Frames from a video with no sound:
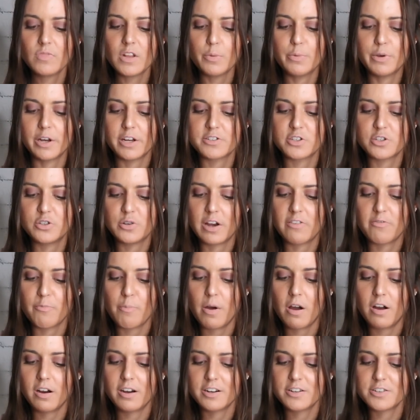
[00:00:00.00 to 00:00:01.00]
We also do have
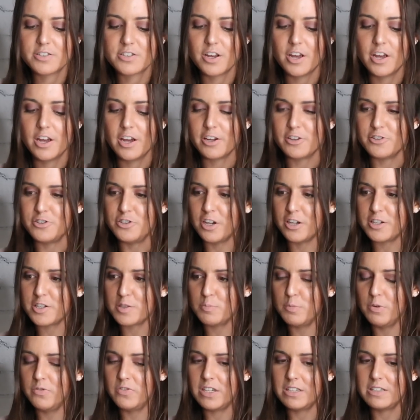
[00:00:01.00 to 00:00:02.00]
Mars
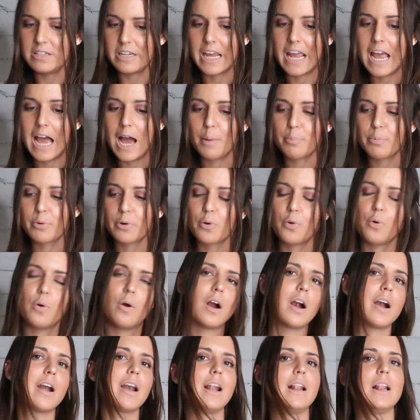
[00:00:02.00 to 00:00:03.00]
just moved into
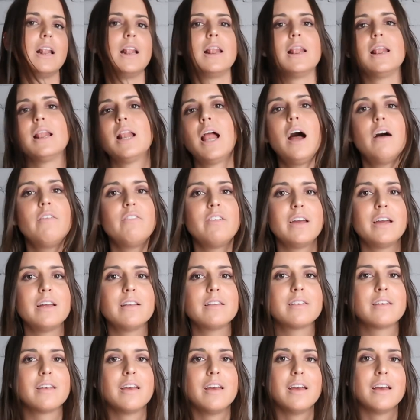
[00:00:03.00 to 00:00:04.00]
Capricorn. Love
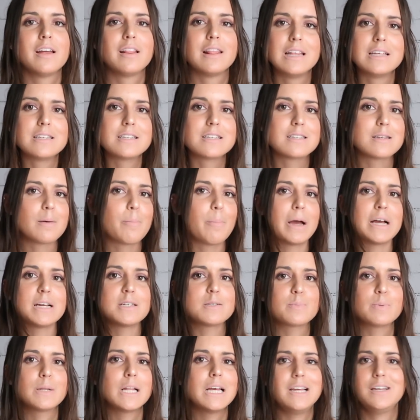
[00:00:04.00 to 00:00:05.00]
it. This is the
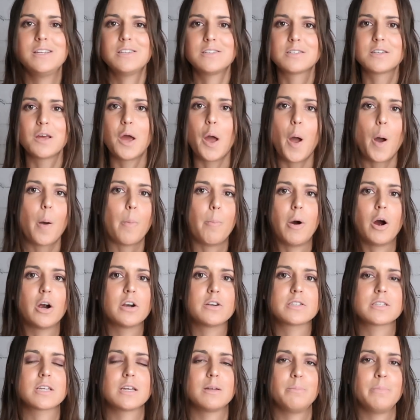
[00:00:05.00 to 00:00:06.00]
best place
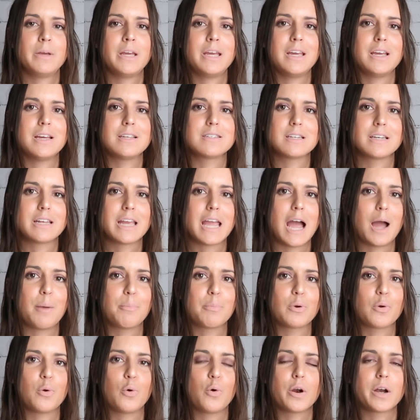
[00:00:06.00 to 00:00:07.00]
Mars can be, is in
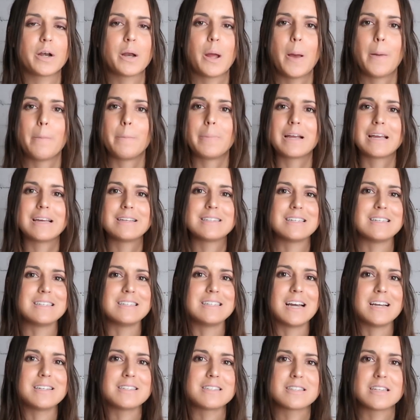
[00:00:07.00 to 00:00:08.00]
Capricorn, because it
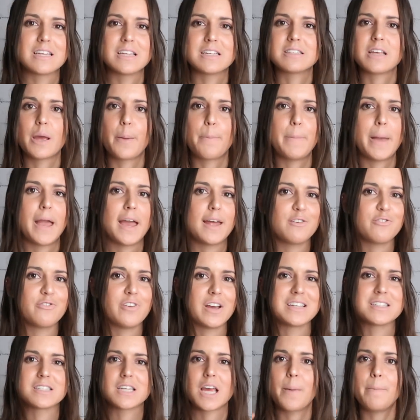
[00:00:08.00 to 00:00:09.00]
does things, it
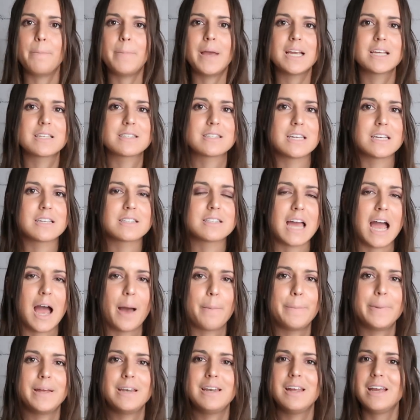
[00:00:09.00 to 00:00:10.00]
manifests, it makes things
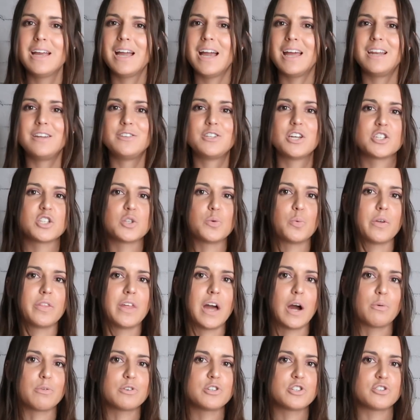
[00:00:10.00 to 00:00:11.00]
happen, and it does it
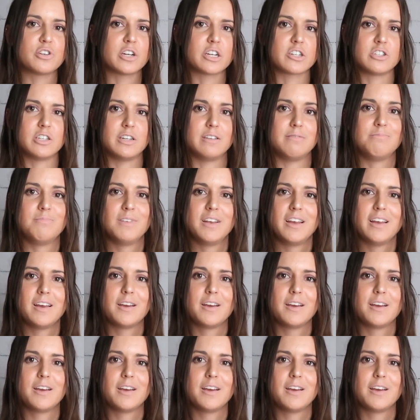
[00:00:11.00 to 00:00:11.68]
without restriction.